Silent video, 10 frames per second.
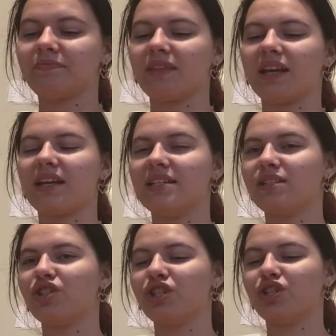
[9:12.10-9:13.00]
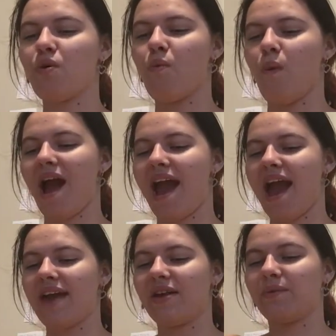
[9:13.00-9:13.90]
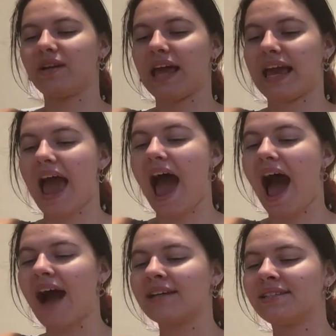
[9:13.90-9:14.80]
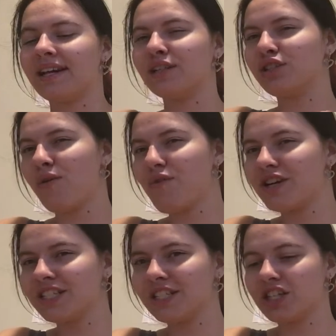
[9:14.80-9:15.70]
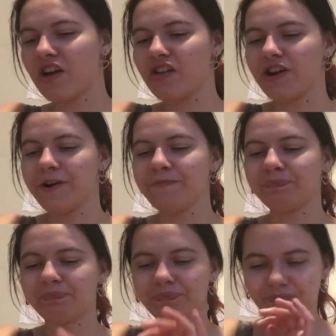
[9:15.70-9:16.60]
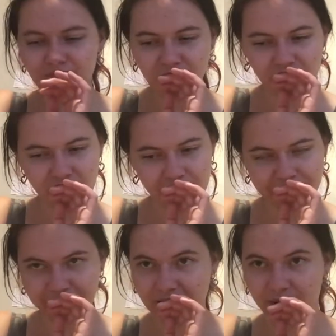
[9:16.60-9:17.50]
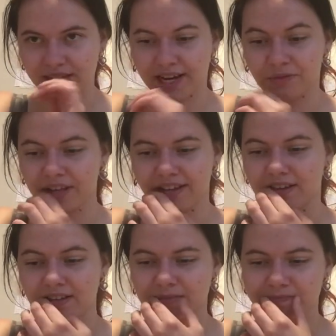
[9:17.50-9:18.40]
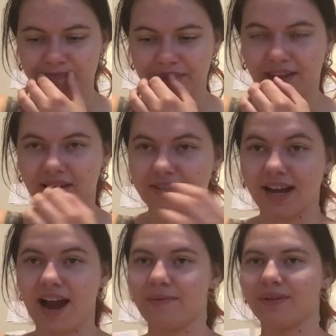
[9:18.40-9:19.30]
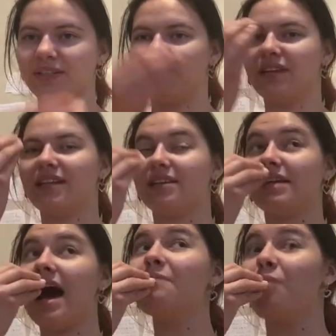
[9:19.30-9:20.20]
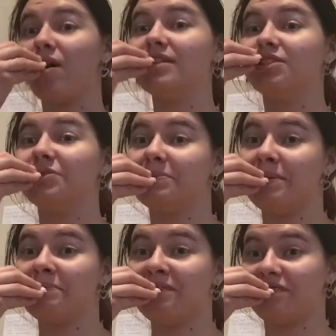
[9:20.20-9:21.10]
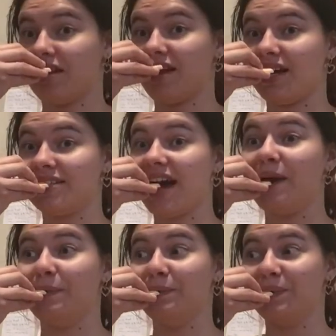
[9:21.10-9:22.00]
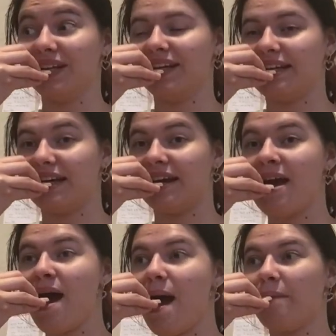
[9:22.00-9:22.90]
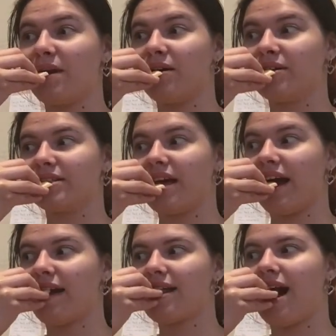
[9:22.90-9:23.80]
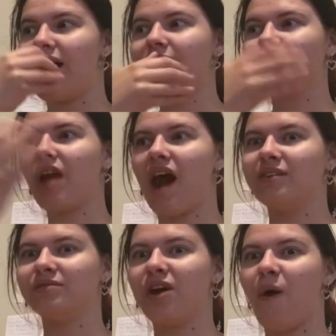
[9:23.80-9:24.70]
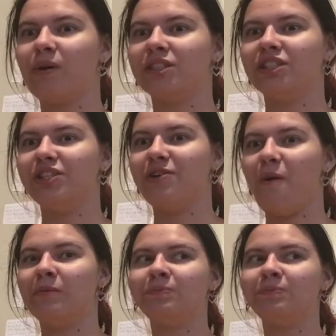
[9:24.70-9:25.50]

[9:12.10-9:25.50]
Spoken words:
Because just the way they were like acting towards each other, I was like, I don't like this. I was like, I really don't like this. I wanted to admit my feelings. I really did. But I was like, I don't know what to do.